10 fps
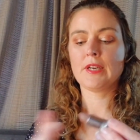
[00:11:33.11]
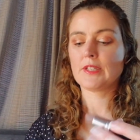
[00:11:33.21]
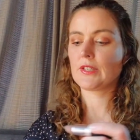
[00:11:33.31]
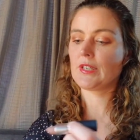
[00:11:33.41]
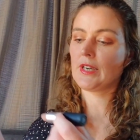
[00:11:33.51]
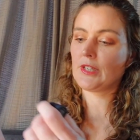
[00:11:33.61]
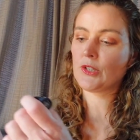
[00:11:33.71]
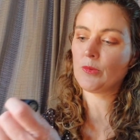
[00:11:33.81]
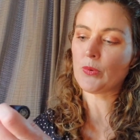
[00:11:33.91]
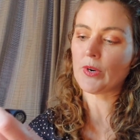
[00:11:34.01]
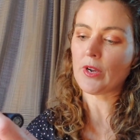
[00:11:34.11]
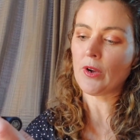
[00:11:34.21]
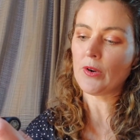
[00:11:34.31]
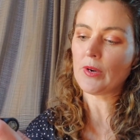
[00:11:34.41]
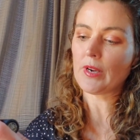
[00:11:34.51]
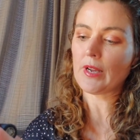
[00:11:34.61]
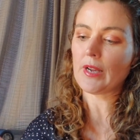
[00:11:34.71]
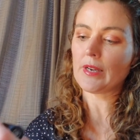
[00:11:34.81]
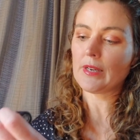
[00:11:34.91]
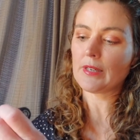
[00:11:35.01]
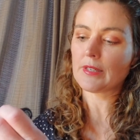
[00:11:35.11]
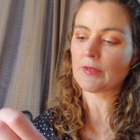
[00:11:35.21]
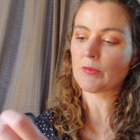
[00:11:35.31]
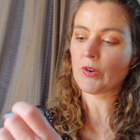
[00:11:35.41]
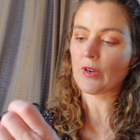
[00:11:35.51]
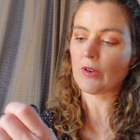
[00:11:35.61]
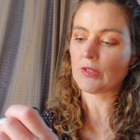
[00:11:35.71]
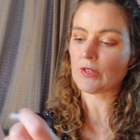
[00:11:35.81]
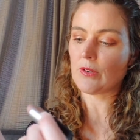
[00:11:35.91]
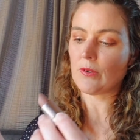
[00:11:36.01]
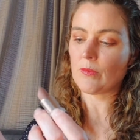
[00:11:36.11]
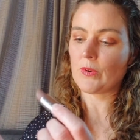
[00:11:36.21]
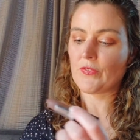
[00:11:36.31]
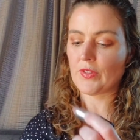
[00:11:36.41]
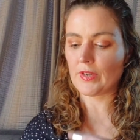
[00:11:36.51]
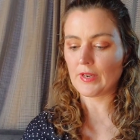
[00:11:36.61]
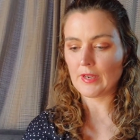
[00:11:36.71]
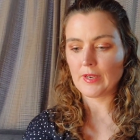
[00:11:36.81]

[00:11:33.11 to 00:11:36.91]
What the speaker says: So Teddy 2.0, again, this goes along with the